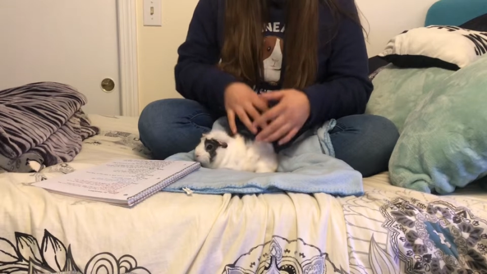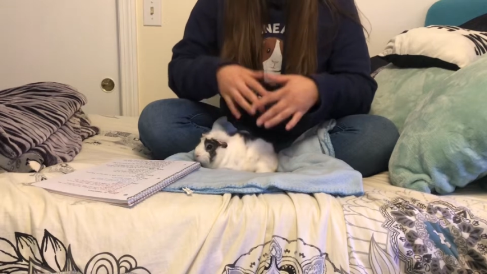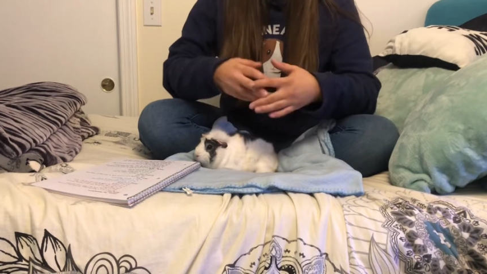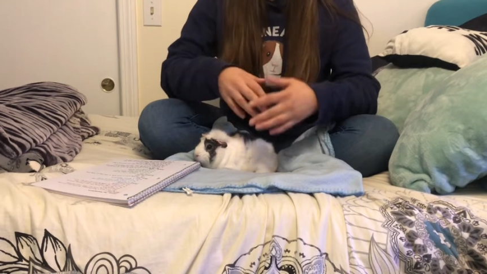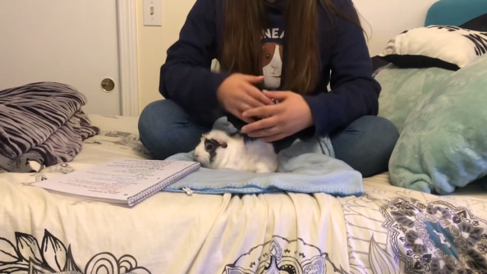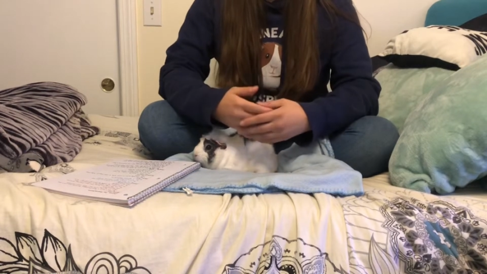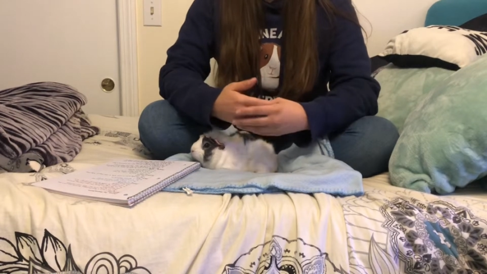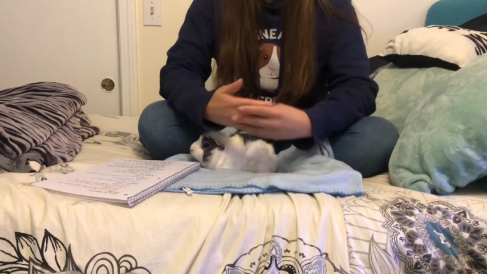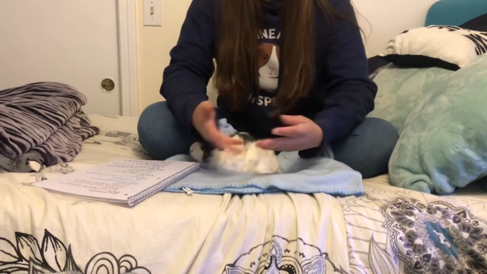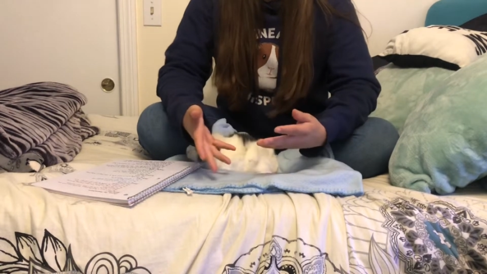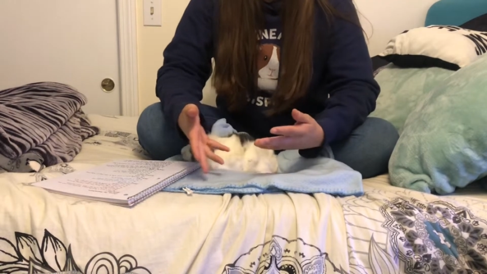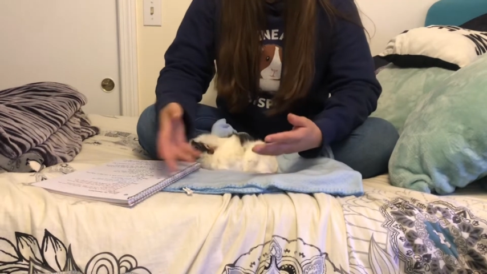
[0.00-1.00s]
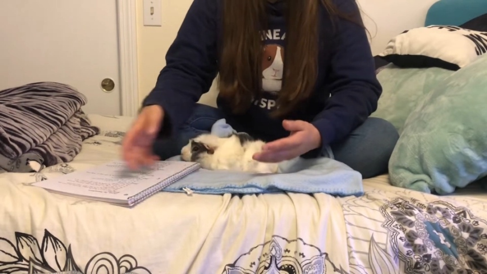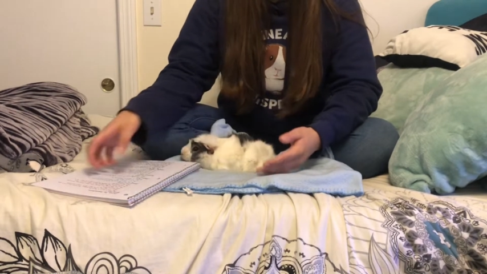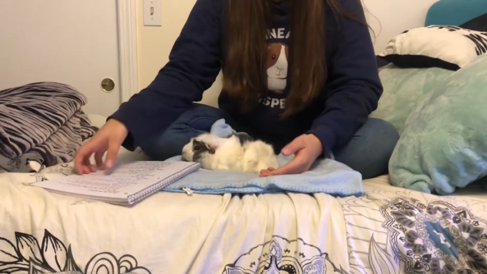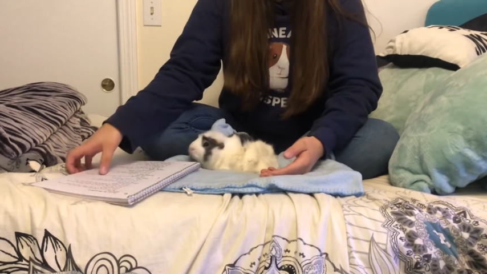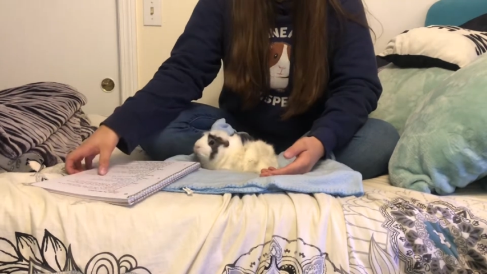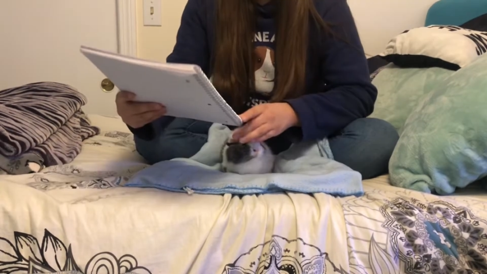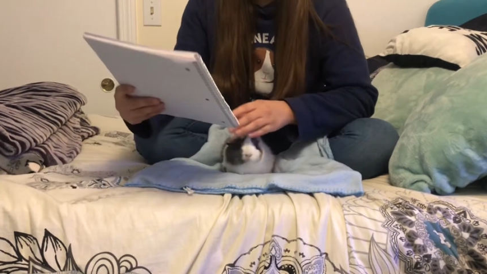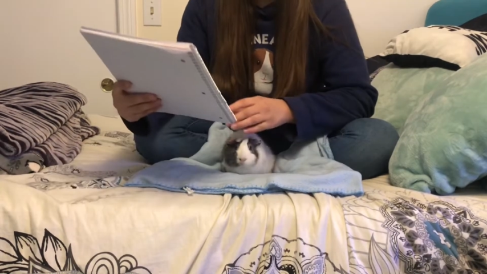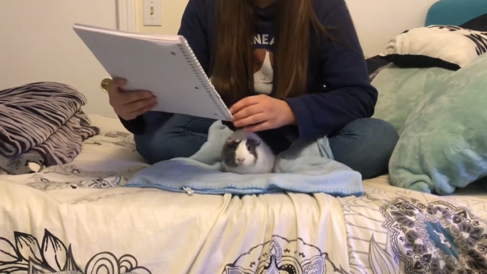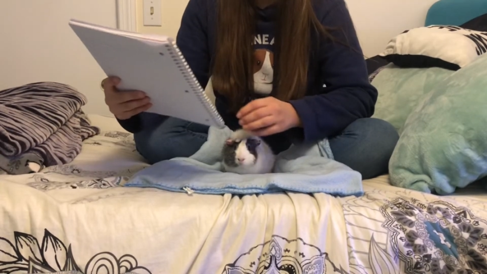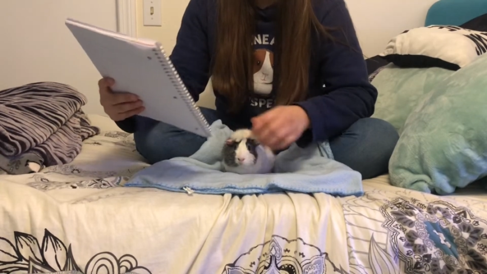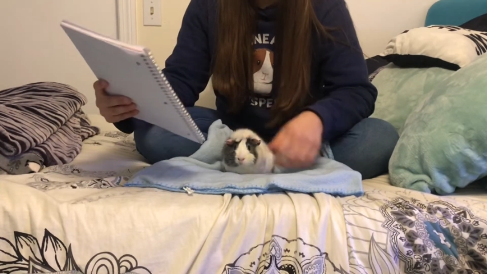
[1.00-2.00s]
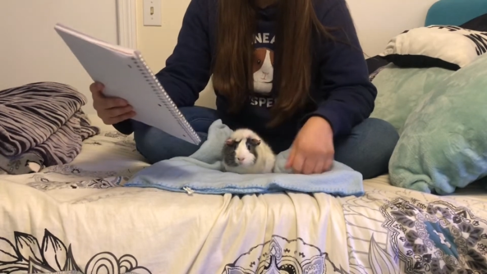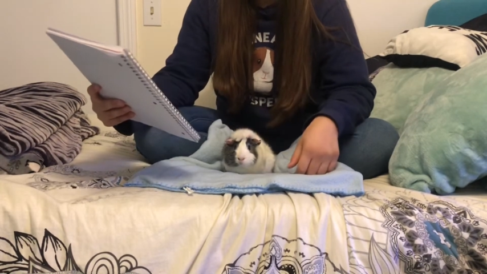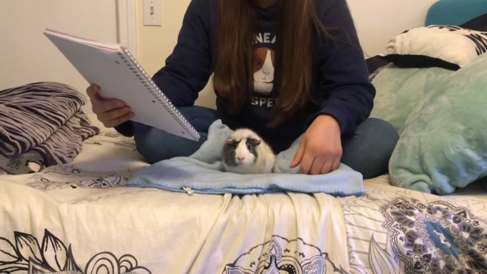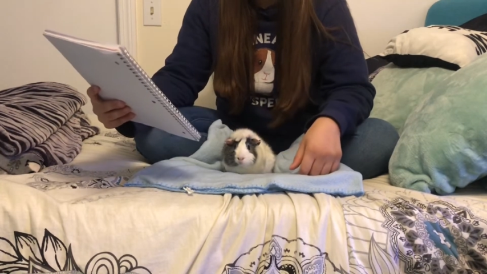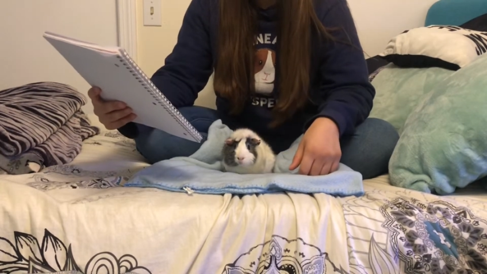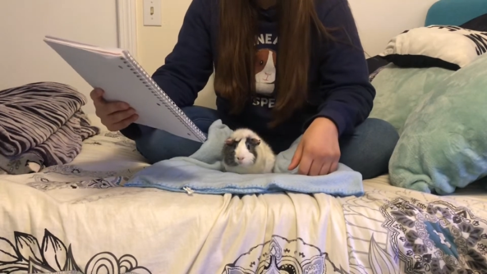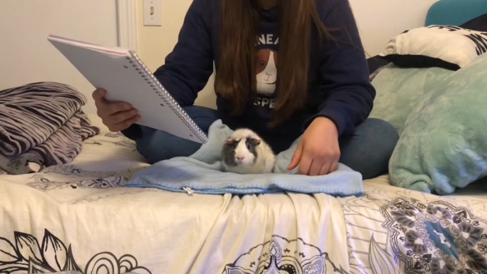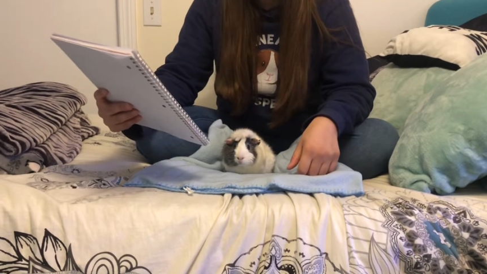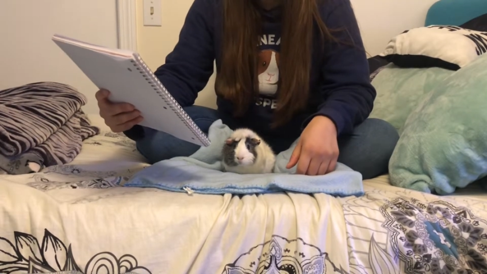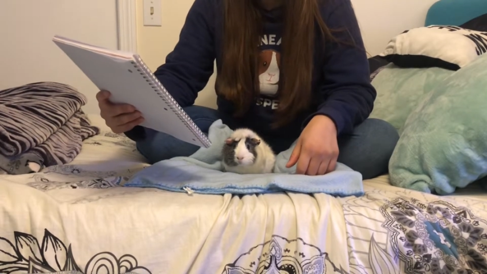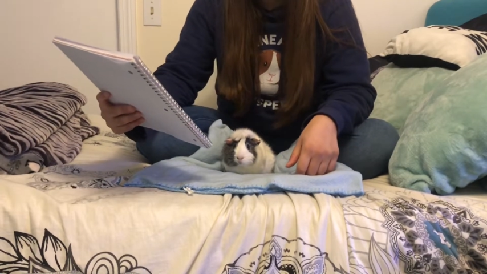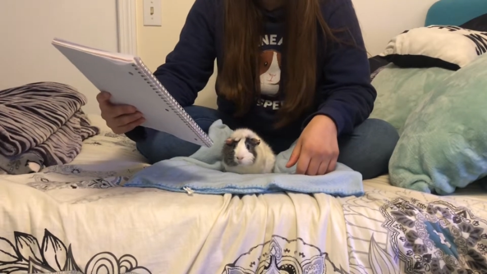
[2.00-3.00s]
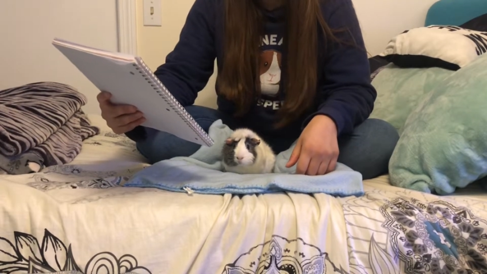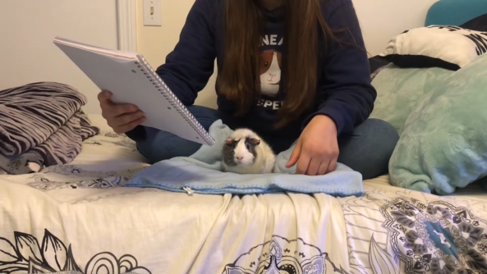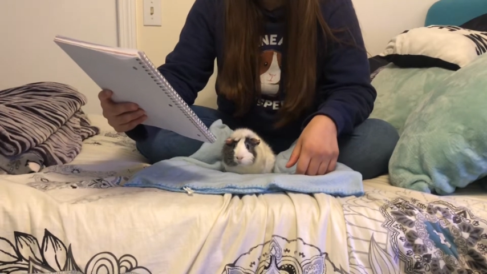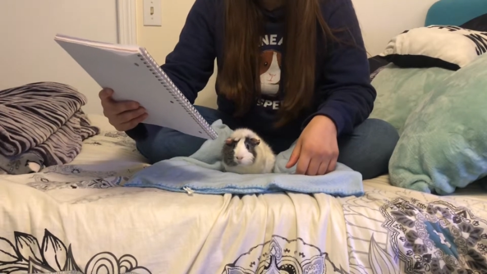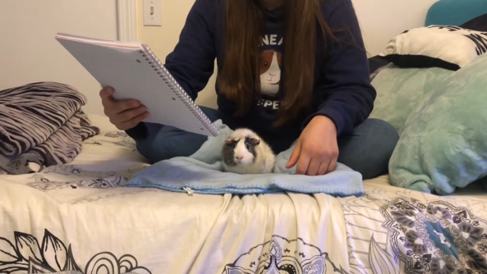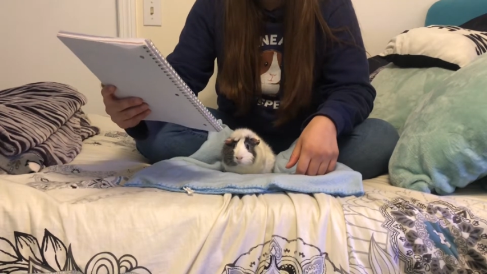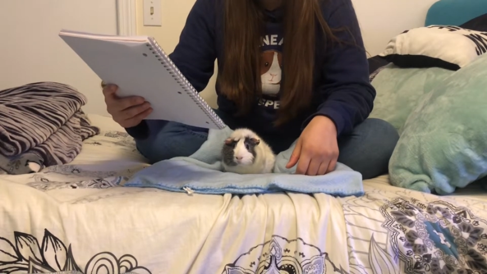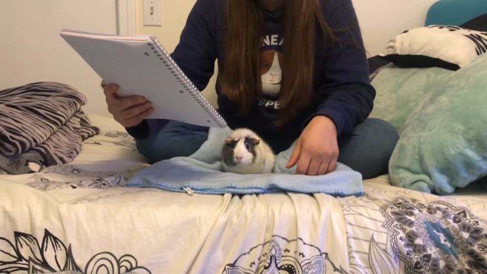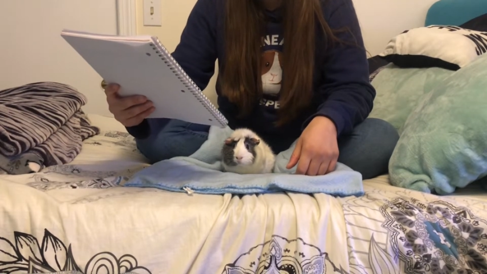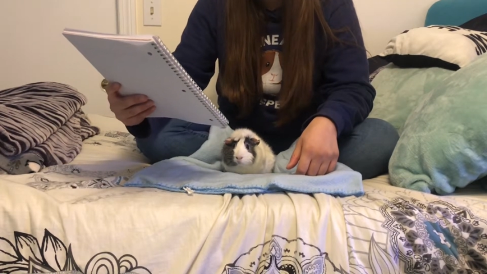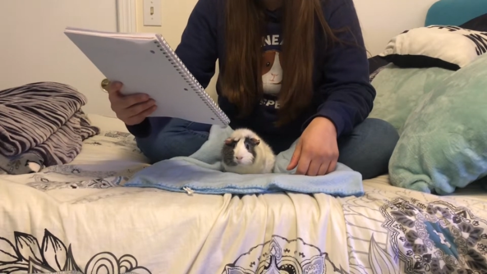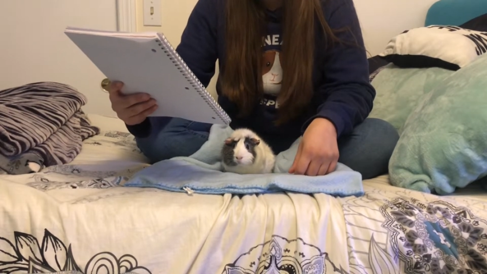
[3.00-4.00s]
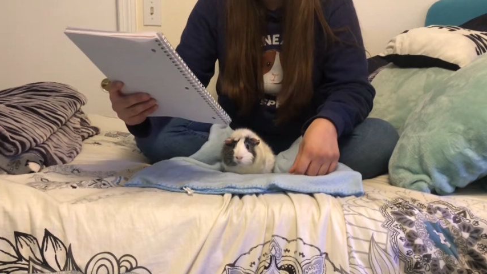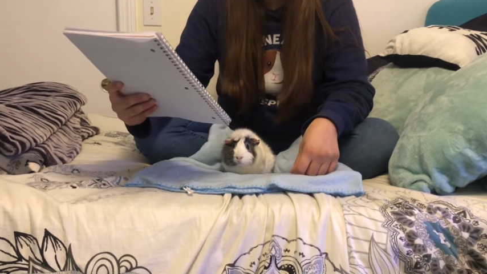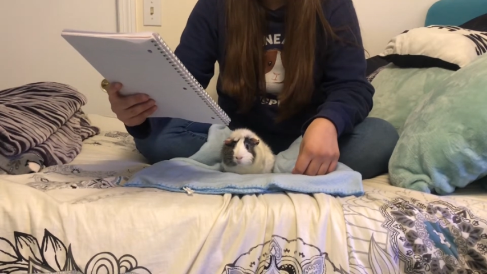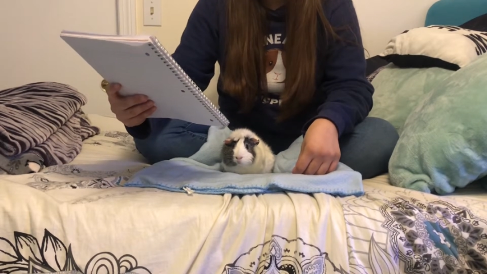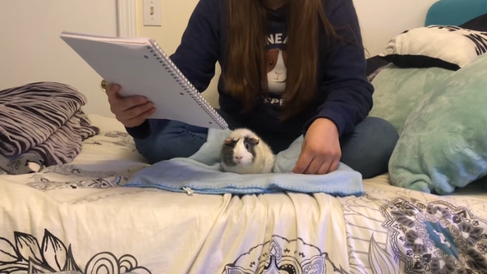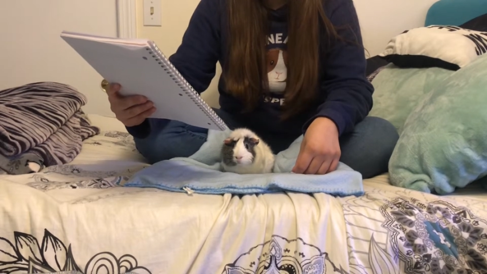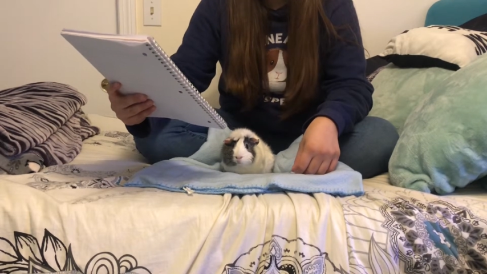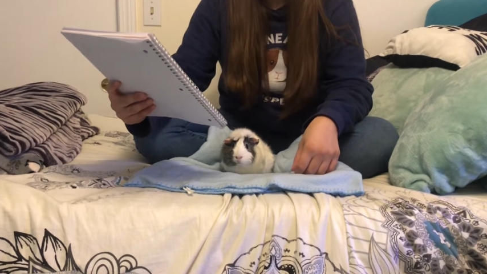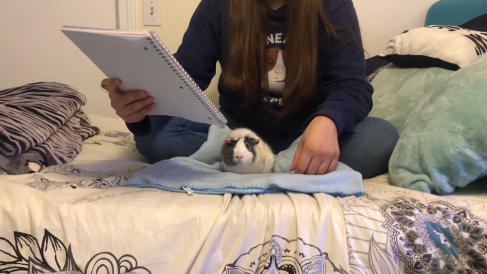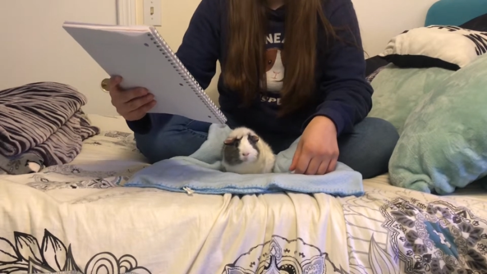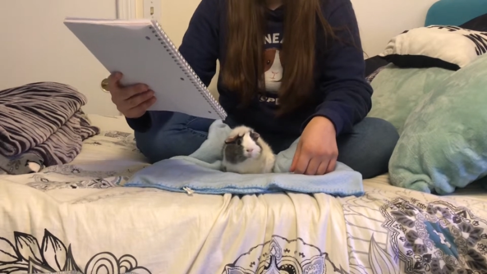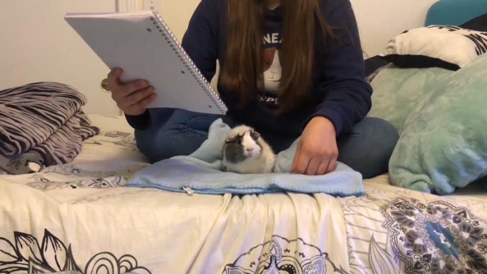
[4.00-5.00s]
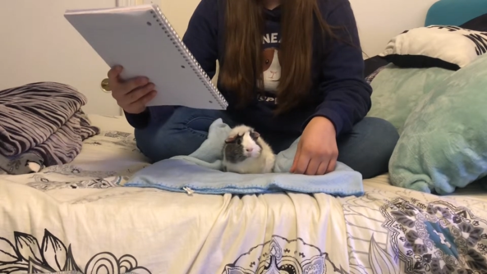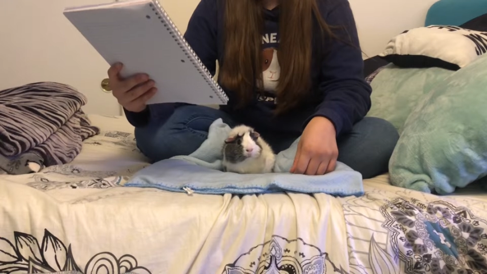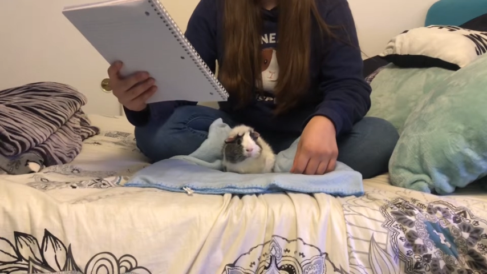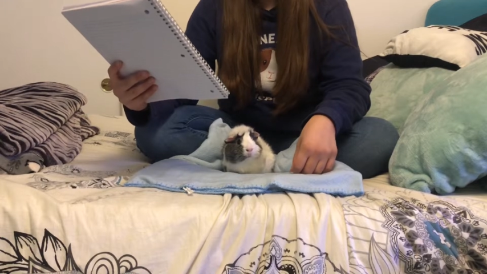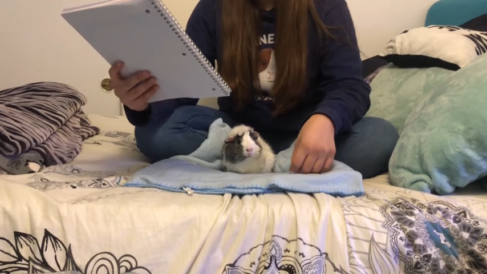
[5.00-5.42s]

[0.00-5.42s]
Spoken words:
Nobody's mouth can be seen.